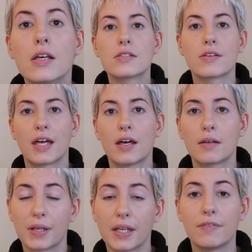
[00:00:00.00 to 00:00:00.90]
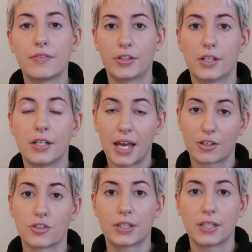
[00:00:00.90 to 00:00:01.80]
So that behavior
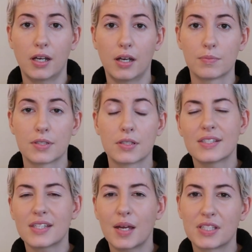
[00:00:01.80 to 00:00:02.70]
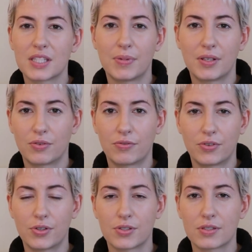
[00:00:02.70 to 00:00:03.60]
naturally comes. This time it's a bit
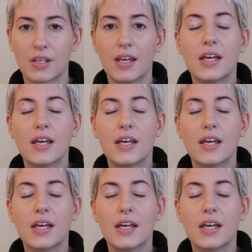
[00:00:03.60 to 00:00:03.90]
reverse.